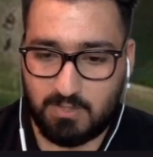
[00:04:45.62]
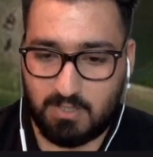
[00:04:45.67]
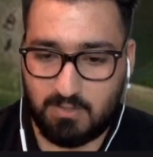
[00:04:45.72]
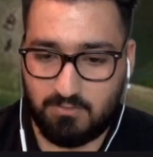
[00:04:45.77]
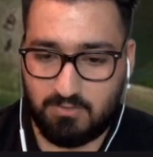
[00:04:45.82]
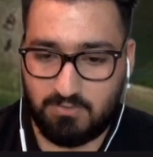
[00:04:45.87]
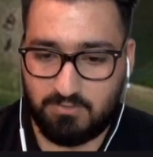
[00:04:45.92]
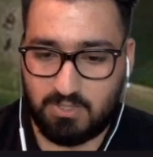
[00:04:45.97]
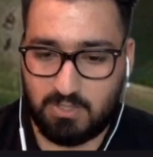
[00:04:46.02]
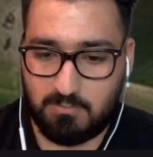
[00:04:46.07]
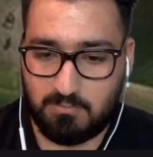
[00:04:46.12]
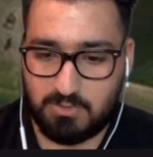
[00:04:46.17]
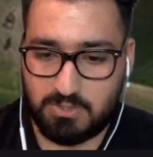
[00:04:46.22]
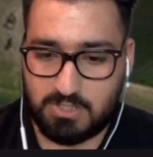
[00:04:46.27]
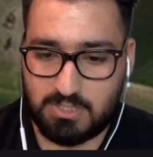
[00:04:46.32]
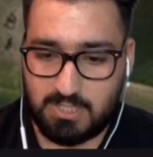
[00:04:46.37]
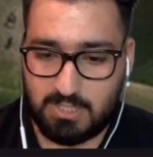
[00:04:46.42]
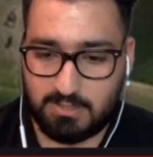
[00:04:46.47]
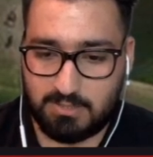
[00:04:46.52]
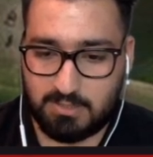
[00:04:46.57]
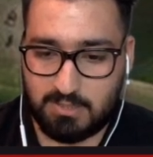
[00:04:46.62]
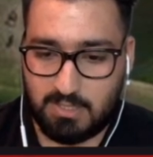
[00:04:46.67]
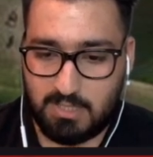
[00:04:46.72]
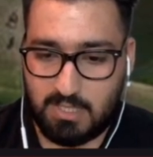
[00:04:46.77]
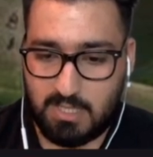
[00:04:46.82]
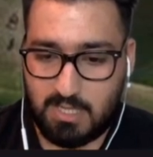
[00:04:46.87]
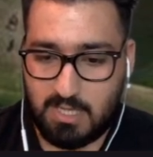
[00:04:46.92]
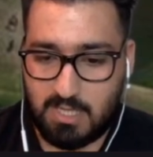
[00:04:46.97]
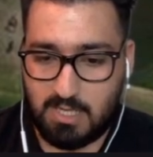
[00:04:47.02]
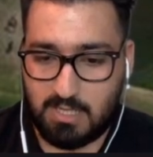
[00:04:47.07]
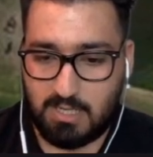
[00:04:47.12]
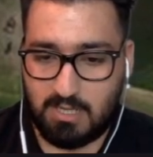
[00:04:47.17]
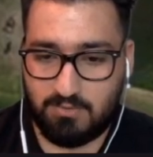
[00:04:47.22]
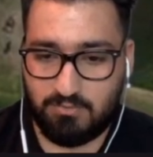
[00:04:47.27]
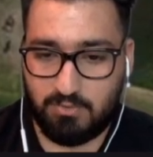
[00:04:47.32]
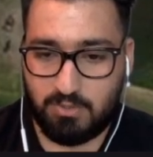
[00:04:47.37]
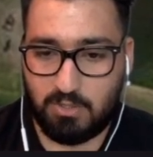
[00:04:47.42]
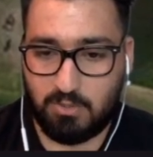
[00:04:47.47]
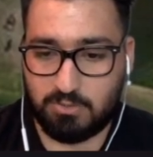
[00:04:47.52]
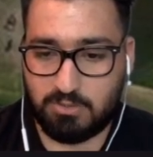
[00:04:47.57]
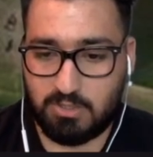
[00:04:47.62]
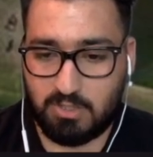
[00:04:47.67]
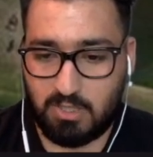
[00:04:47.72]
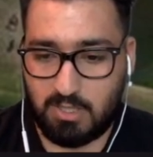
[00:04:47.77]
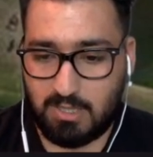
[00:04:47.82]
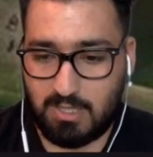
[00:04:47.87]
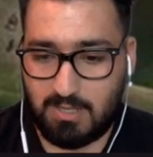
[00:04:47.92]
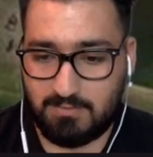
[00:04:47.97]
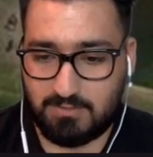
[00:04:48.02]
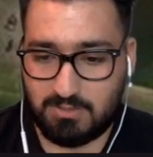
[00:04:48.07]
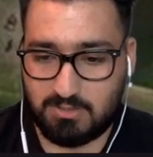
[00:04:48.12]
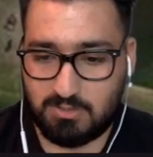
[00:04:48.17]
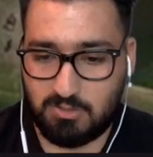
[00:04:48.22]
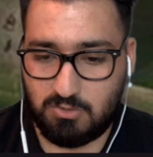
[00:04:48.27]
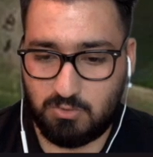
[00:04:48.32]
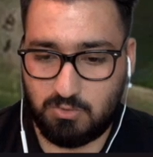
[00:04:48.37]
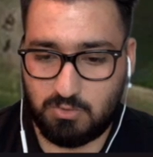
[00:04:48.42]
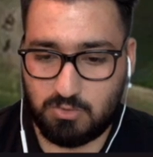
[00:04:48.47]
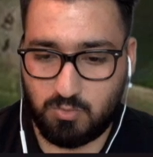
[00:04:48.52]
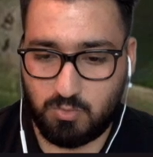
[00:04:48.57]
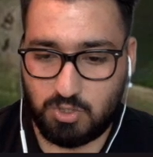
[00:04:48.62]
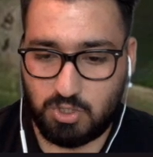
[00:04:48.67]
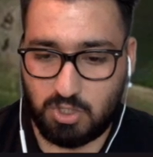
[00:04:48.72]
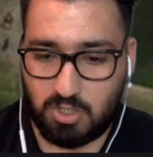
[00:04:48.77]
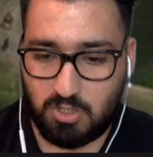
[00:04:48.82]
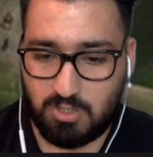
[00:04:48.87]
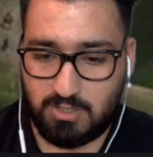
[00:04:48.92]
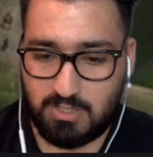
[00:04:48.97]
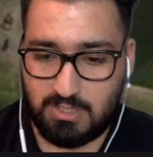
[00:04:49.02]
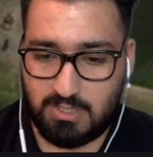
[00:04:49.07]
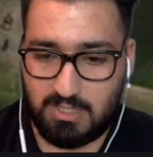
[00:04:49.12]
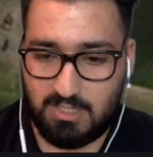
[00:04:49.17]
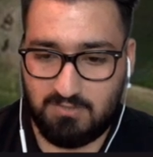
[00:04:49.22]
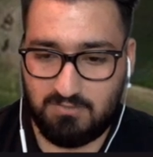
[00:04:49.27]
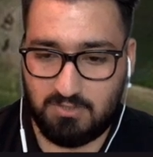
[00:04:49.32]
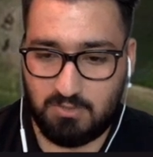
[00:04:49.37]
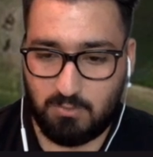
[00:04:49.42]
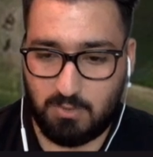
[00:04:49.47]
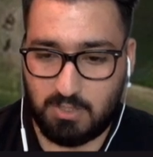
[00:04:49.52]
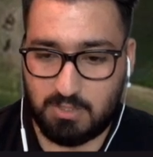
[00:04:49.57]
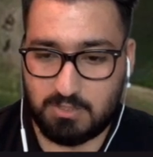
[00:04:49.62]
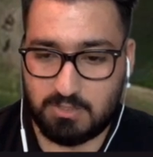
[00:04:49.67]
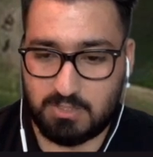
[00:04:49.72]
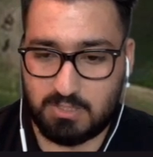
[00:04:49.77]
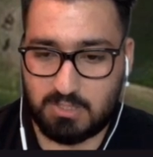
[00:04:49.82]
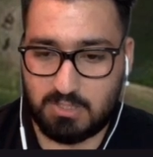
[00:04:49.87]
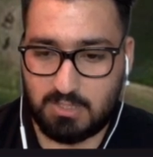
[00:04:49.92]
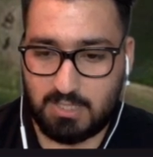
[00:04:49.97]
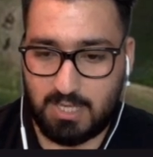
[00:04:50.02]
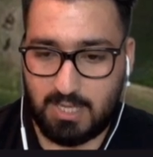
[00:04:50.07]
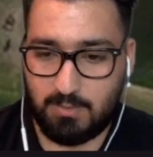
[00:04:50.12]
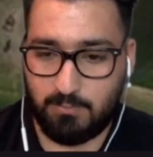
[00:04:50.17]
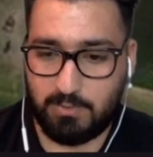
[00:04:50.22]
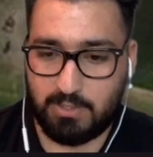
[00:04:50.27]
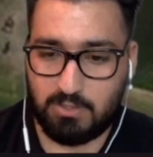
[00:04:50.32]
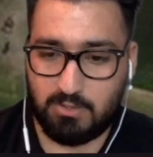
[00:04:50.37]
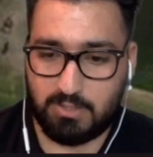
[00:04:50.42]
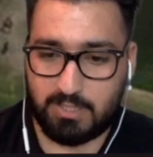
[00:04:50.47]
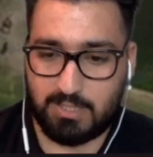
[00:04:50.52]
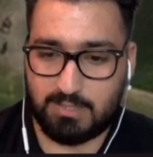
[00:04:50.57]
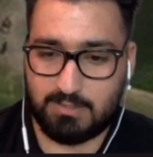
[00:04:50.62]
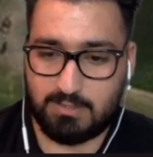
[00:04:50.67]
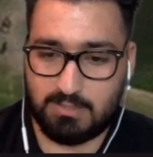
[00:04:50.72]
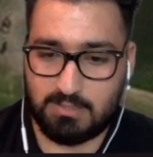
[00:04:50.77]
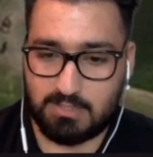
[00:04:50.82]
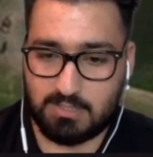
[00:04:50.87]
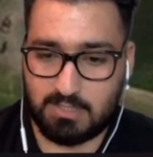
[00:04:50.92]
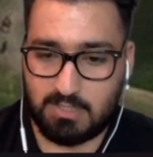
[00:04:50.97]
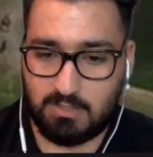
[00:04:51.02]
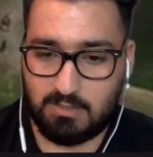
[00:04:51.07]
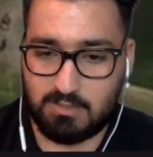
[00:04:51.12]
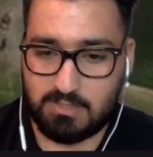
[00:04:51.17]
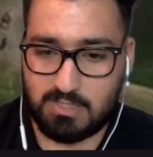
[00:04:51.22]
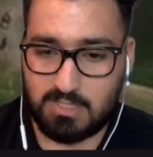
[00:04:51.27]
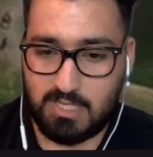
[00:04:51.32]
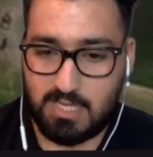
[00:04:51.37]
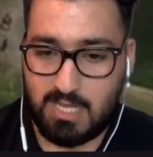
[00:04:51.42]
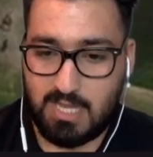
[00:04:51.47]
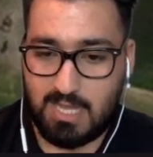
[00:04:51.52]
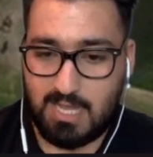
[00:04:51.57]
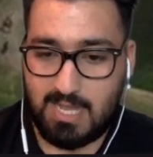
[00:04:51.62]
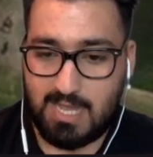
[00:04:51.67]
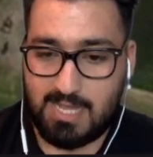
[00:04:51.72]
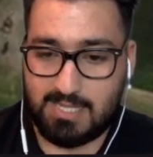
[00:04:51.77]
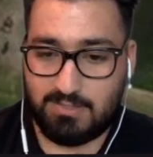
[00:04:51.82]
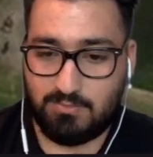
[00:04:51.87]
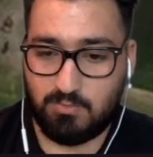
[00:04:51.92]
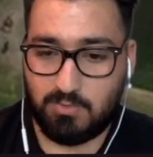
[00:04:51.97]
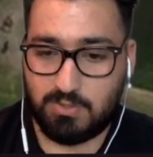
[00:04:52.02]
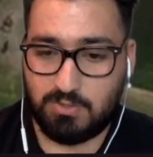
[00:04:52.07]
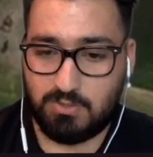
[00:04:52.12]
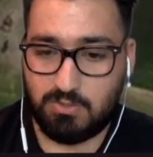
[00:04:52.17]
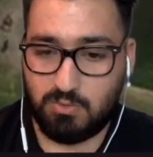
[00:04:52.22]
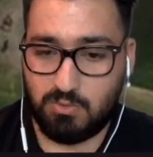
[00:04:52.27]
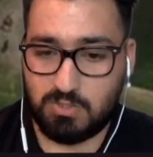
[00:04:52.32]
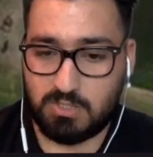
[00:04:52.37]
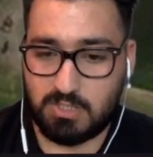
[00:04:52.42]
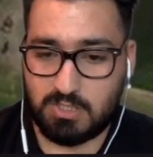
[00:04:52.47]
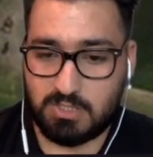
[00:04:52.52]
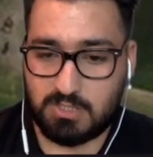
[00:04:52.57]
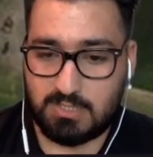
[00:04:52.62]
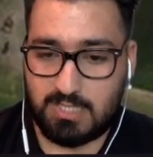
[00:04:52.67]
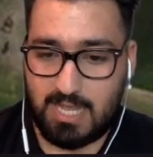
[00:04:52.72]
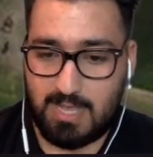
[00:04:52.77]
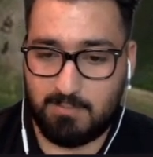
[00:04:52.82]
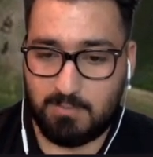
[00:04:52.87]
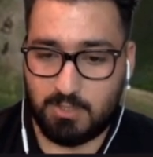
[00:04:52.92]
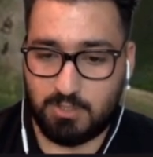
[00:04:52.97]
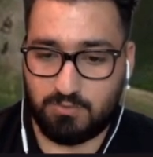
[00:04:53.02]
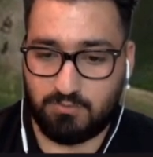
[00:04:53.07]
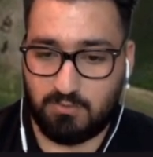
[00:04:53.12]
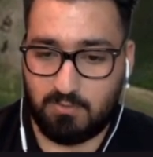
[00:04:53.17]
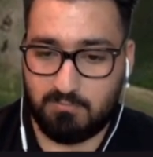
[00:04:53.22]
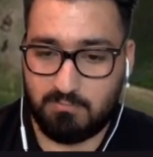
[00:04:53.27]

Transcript: 15%. Now, if we go to the level 2s, which are the even ones, and we look at these skills, it reduces damage from